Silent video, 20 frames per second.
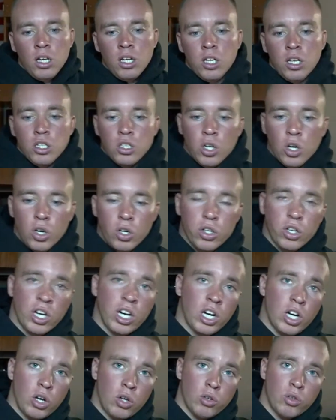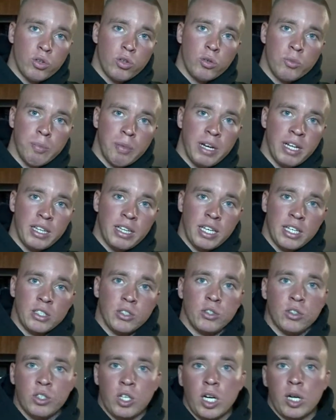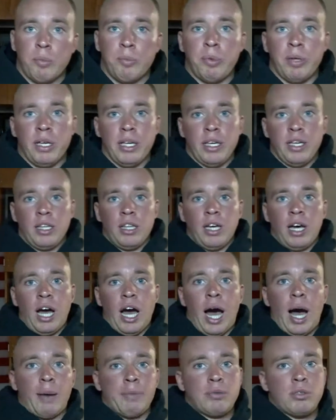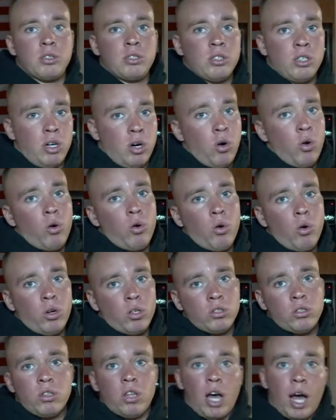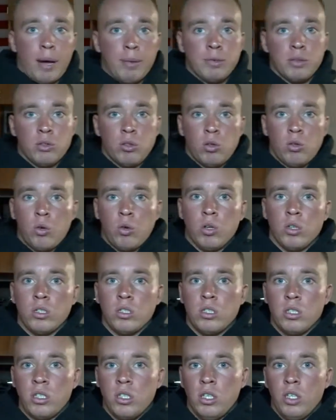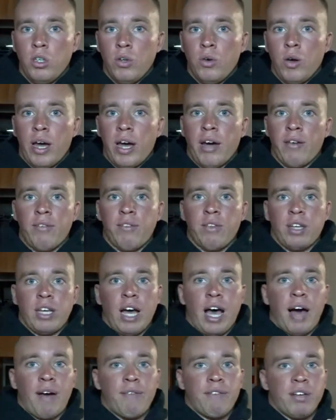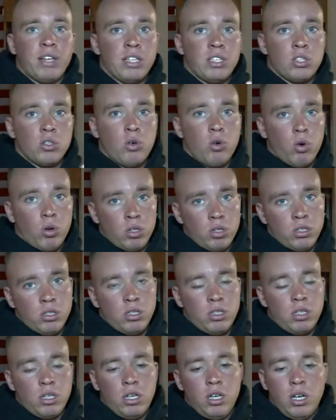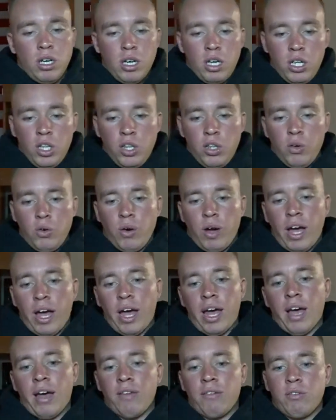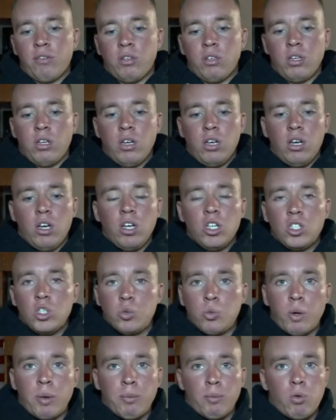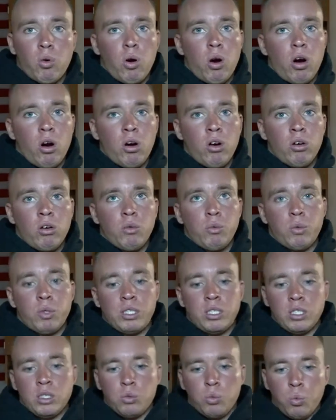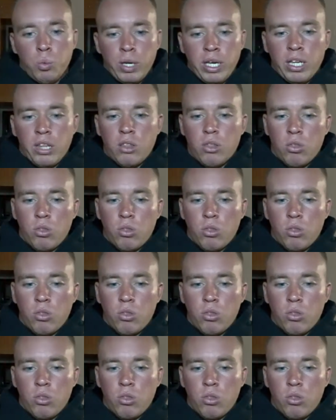so you're gonna go through many things. There's gonna be the O course, or the obstacle course. You have the confidence course. You have swim qual, which is week